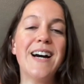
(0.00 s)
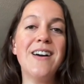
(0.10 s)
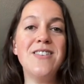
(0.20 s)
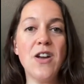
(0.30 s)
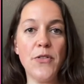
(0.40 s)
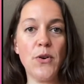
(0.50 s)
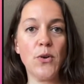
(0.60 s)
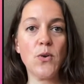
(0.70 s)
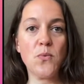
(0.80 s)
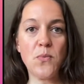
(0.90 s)

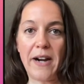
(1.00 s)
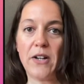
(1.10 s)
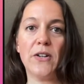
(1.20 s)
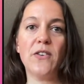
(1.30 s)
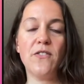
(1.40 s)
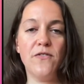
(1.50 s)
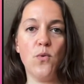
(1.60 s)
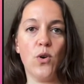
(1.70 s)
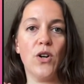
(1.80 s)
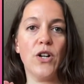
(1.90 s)
another record
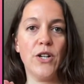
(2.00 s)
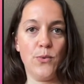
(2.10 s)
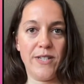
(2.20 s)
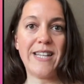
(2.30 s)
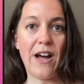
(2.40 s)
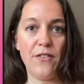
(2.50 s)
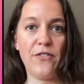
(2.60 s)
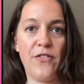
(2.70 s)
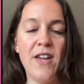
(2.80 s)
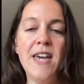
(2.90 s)
for
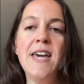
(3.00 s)
yourself.